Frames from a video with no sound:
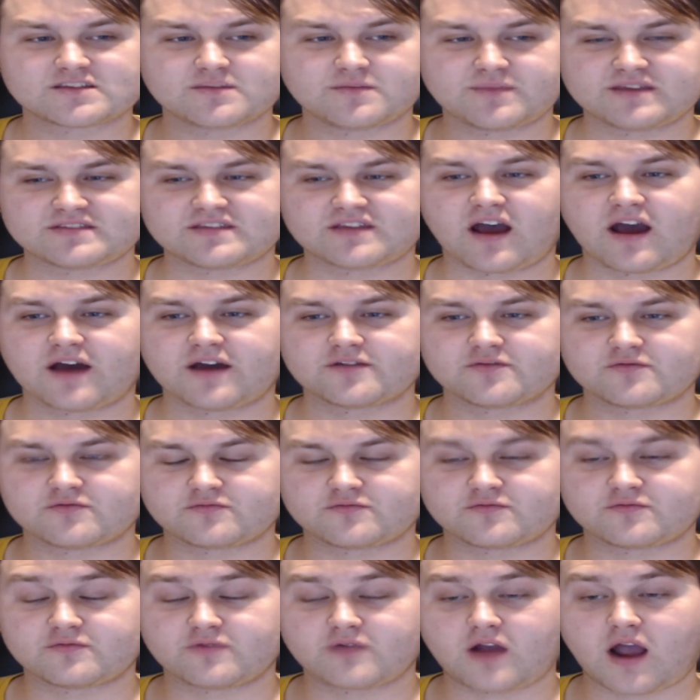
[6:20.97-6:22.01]
to be
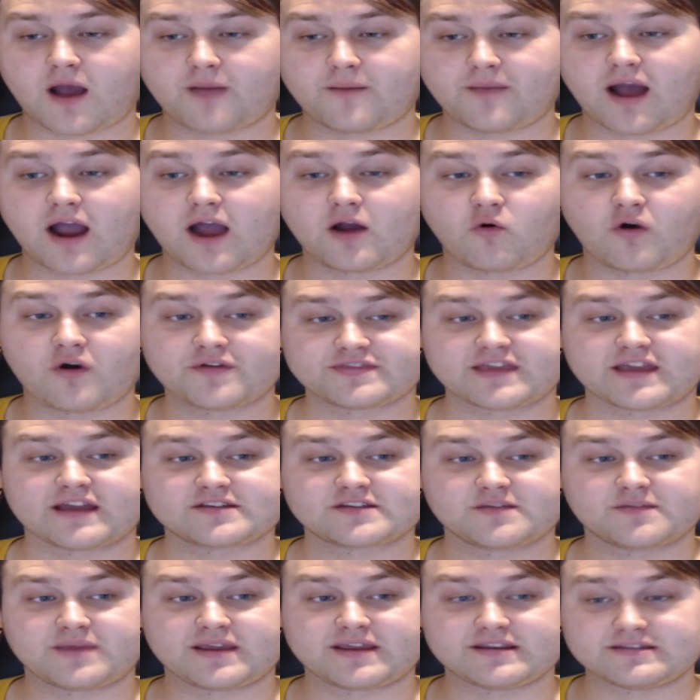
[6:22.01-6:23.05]
done. I want
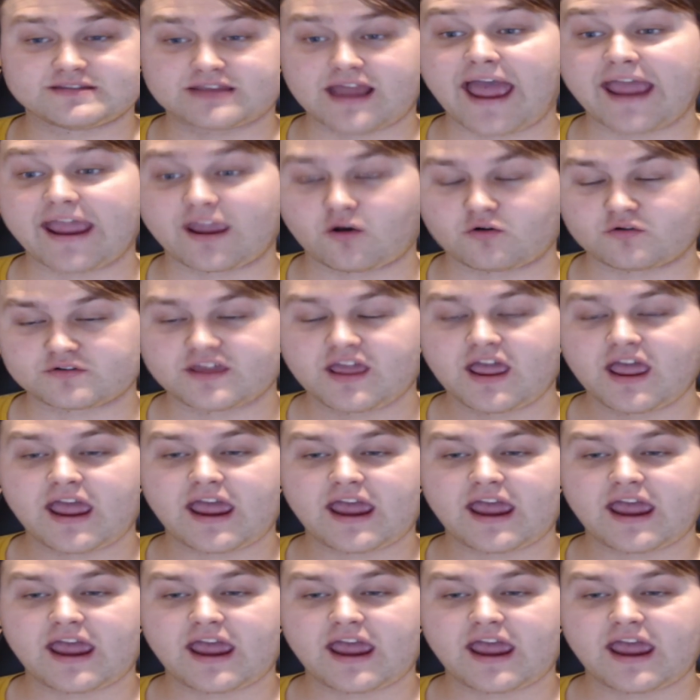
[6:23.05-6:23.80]
that to be nailed.